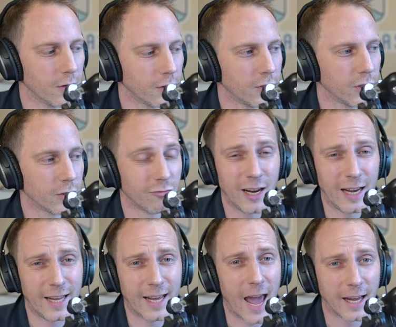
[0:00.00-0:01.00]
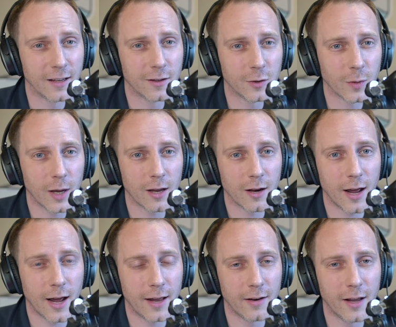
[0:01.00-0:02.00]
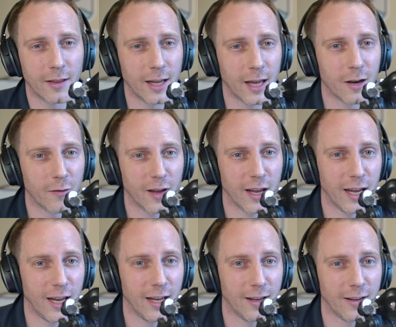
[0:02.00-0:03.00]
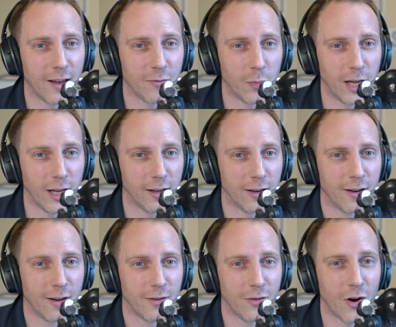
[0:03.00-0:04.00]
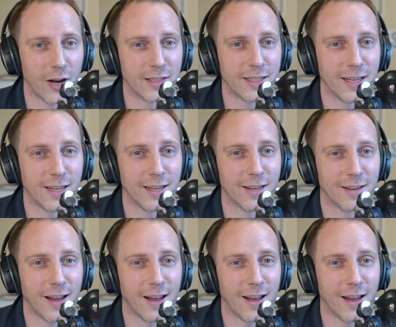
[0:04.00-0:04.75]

just really getting into it. And at the end of it, he gave me 98%.